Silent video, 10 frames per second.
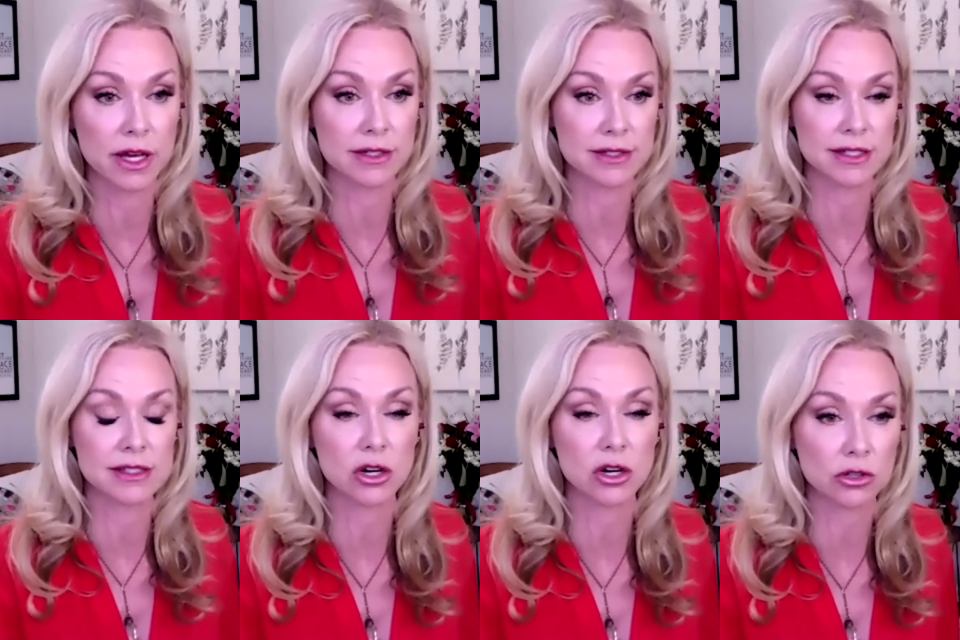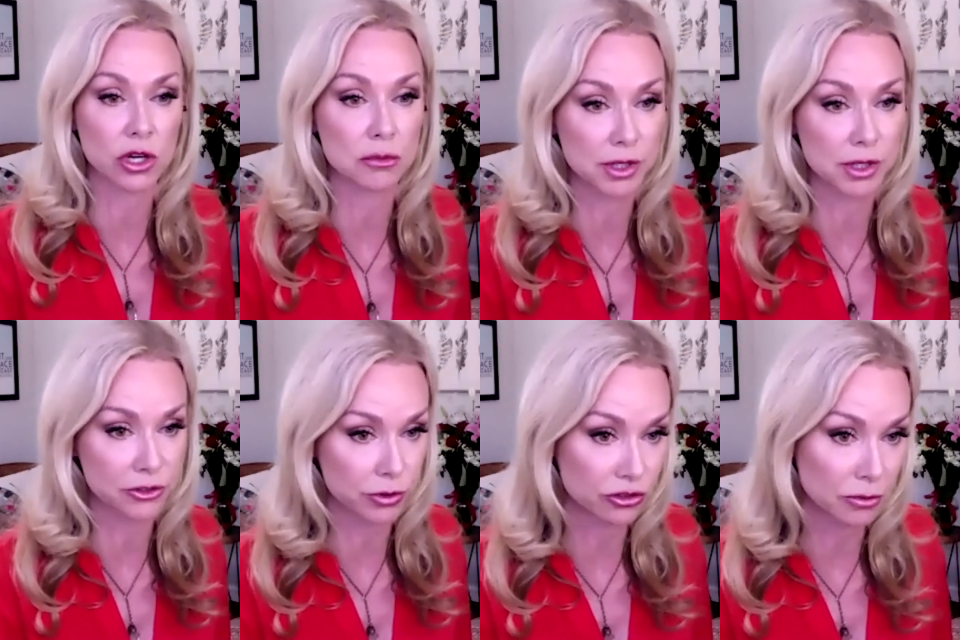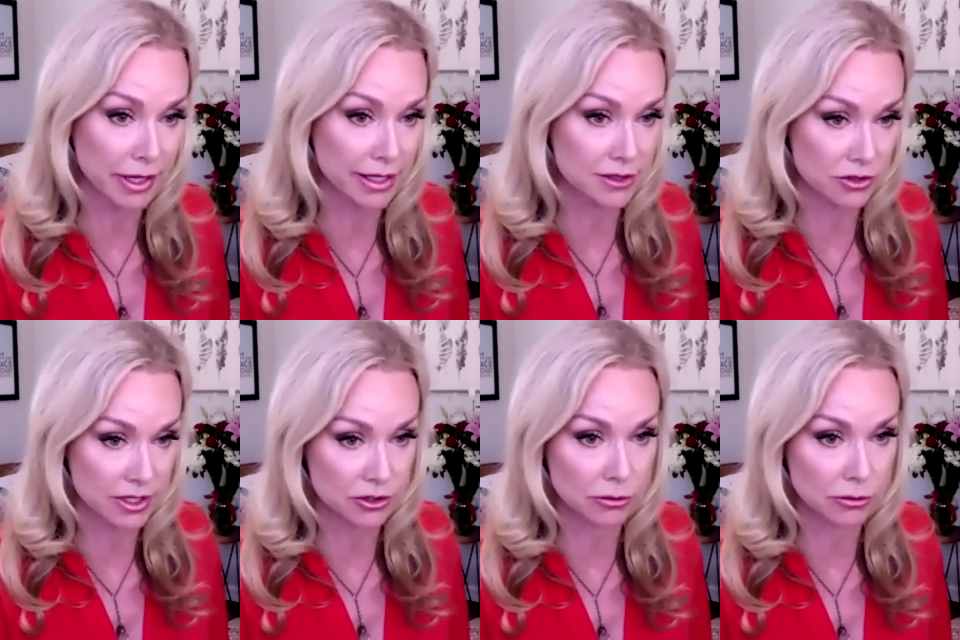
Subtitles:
disease called complex regional pain syndrome,